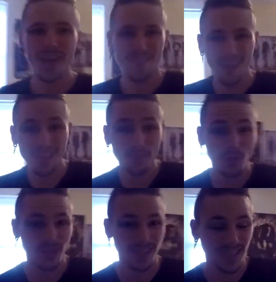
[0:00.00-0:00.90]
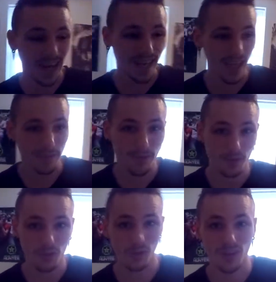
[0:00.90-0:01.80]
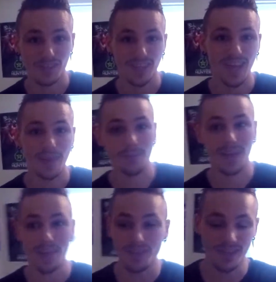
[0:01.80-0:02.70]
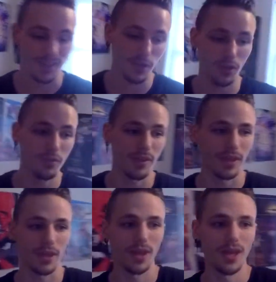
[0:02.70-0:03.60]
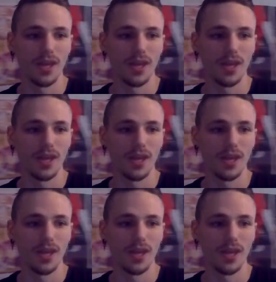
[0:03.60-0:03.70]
That's the most anxiety I felt in a long time, and I think that's a good thing.